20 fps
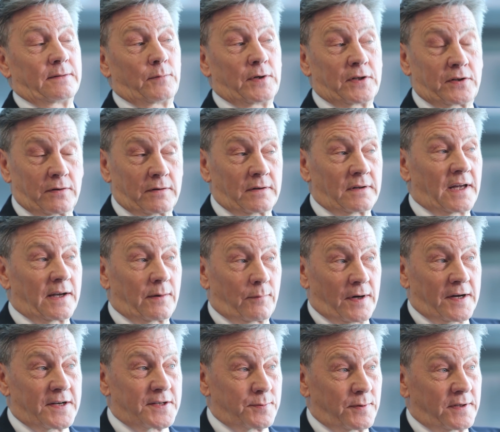We're doing
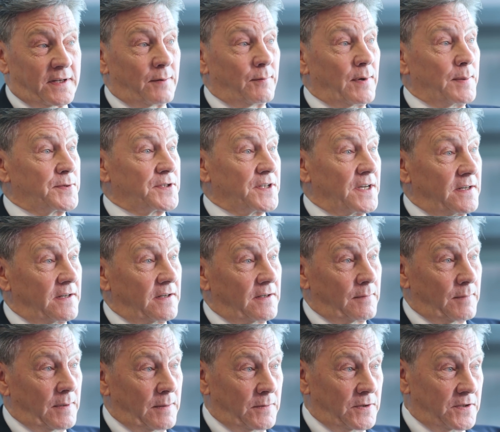likewise with our website at
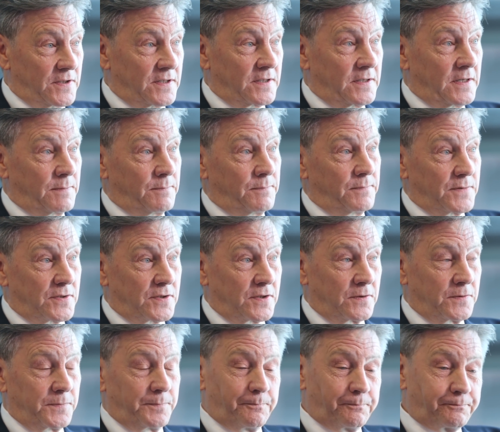the moment.
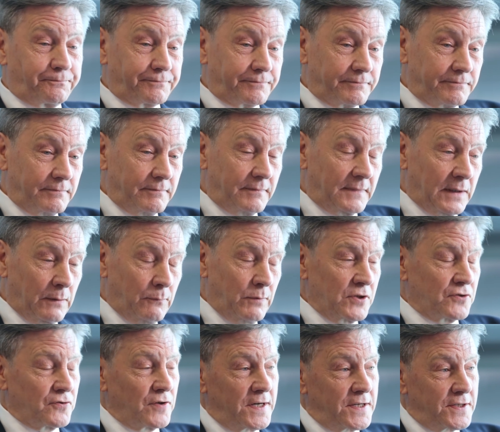So
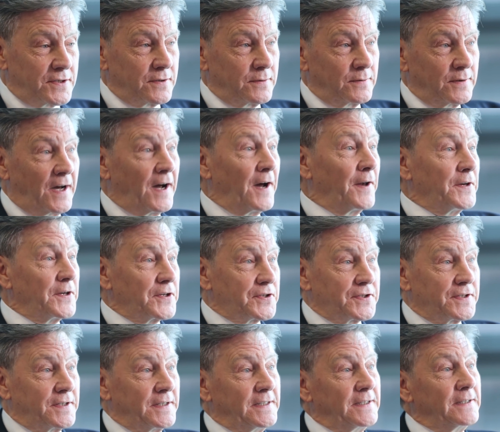we're trying to
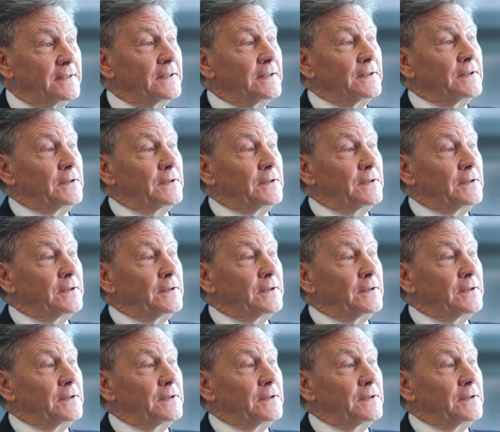harness the